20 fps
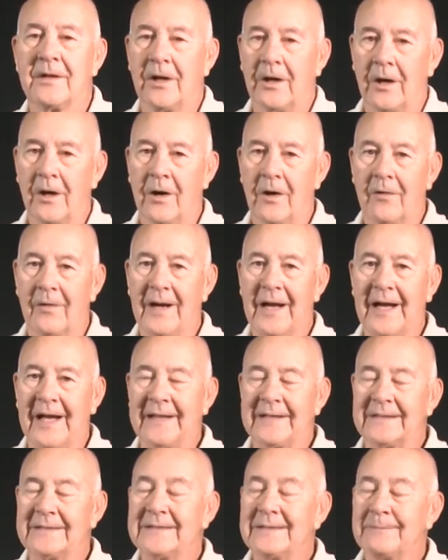All
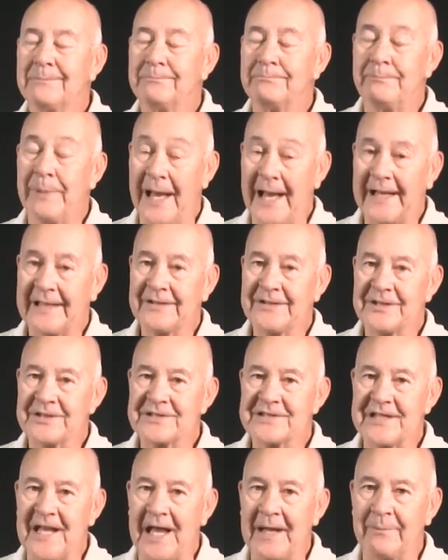right, back to
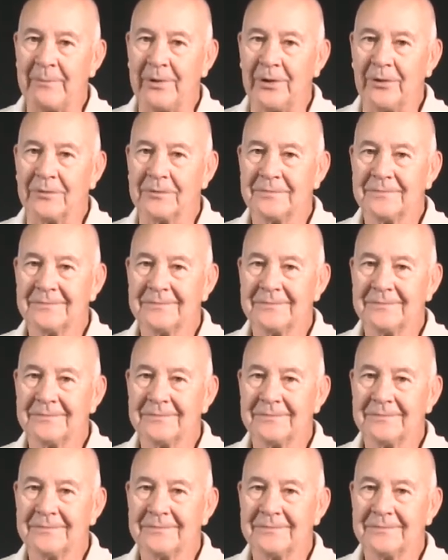Samuel.